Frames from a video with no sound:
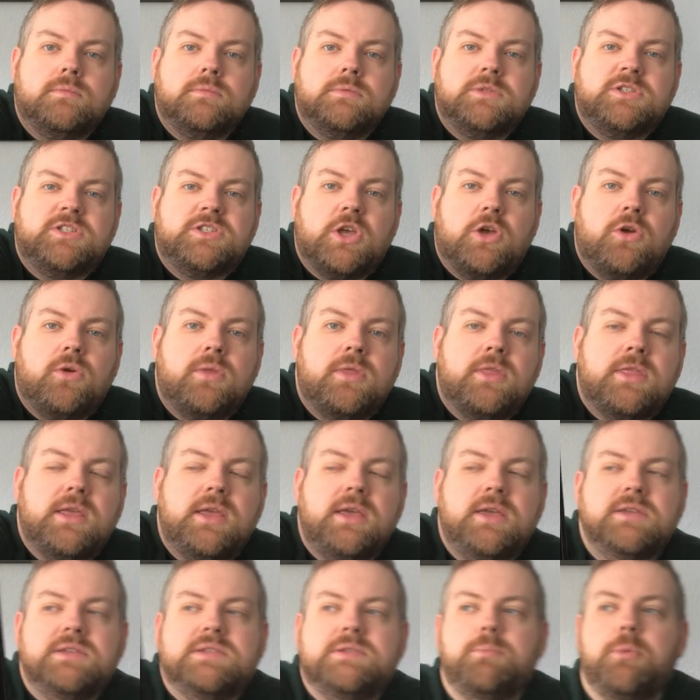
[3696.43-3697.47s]
So
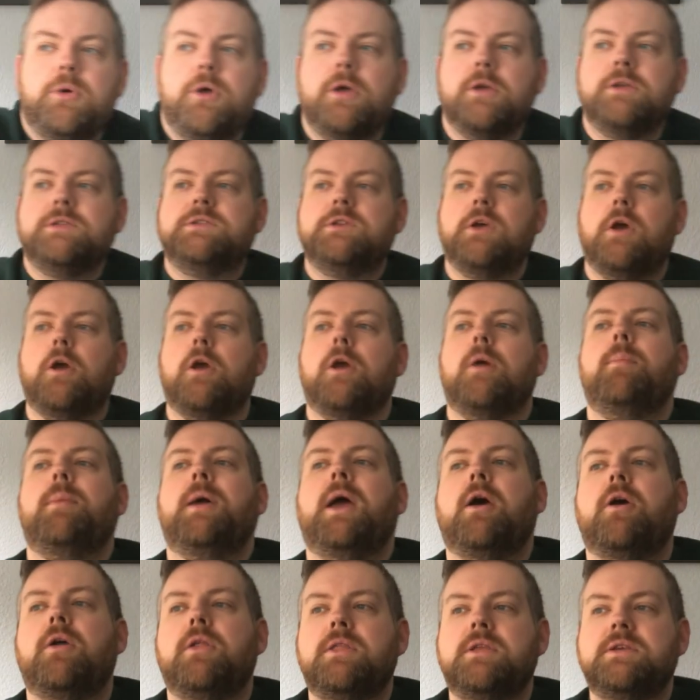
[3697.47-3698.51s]
these books are
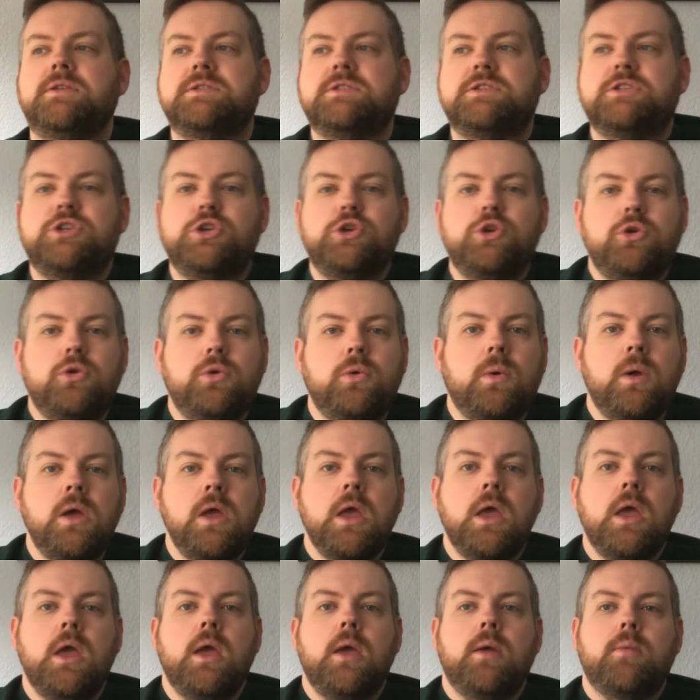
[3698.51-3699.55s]
about these 2
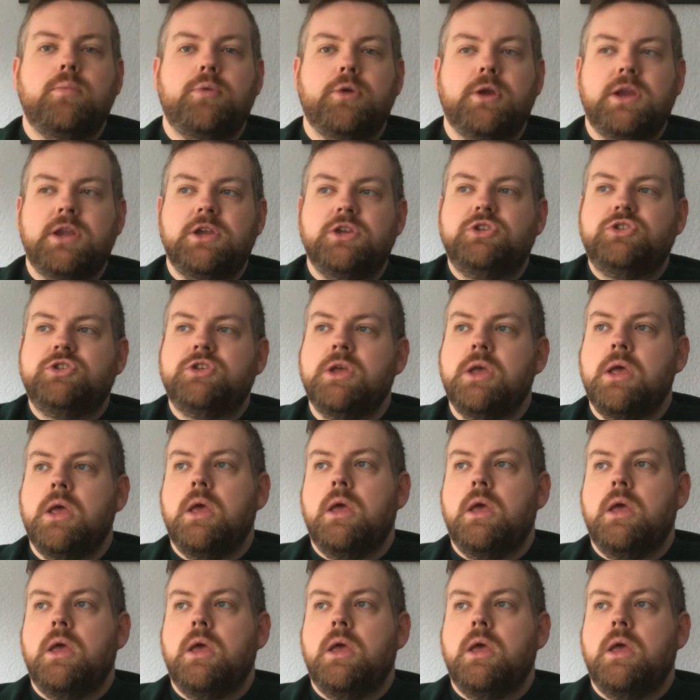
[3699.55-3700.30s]
British